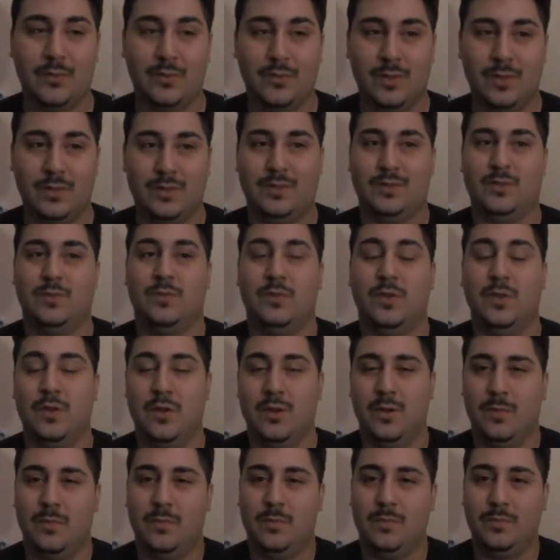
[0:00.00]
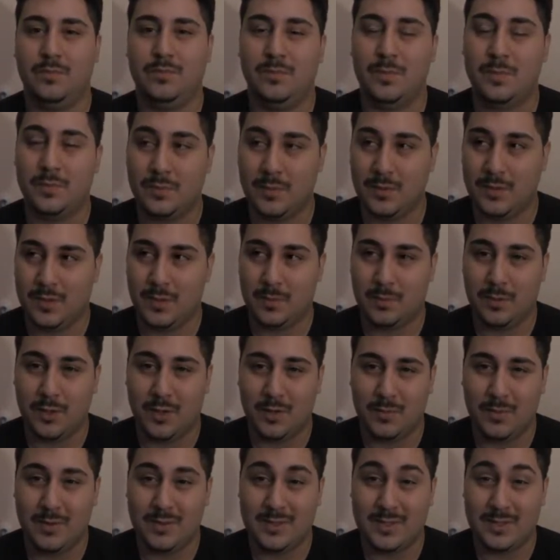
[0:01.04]
what the player
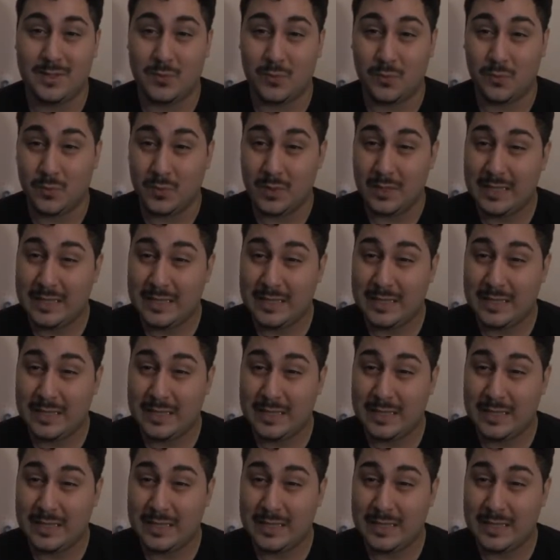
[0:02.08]
base is really